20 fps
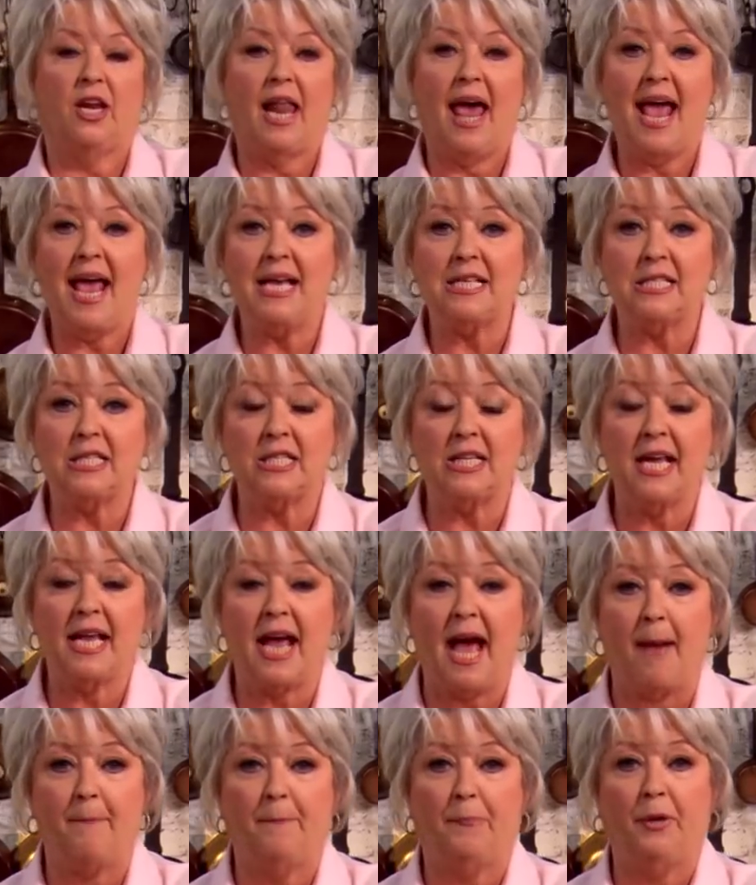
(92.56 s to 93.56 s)
the last
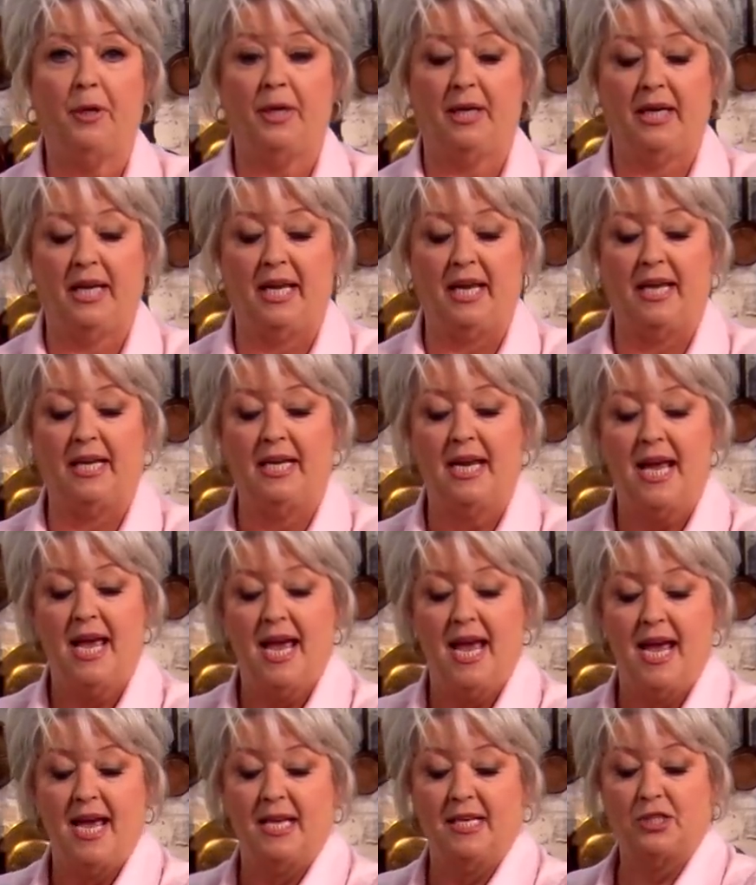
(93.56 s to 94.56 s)
thing I'm putting in
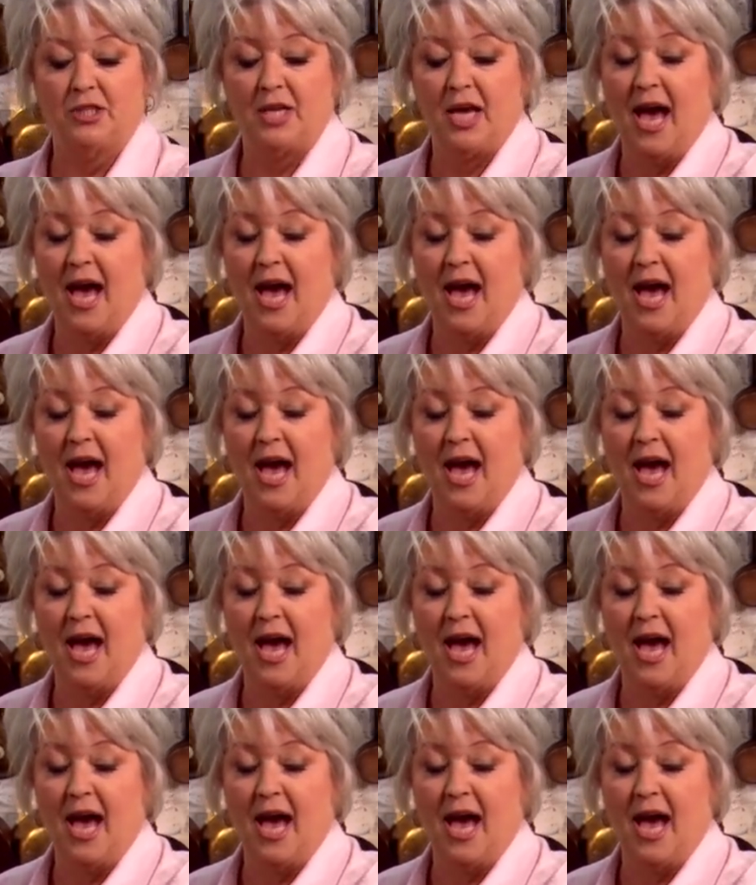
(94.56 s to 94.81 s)
is